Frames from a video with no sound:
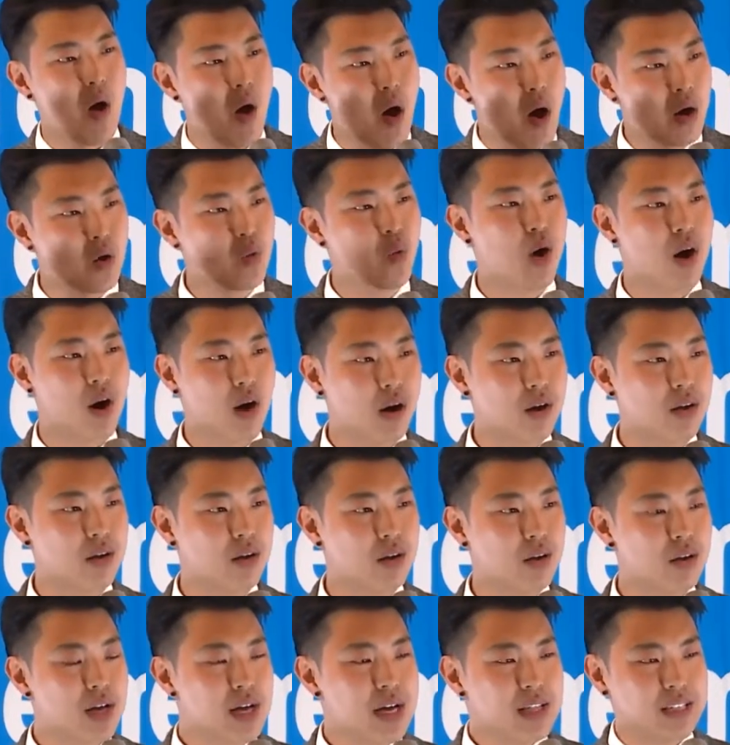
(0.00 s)
hard work
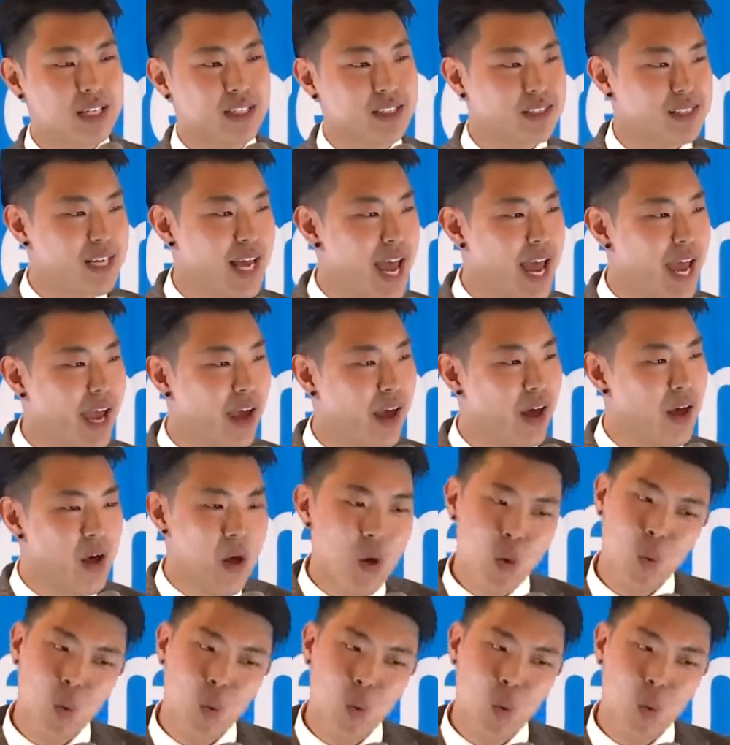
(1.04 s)
to say,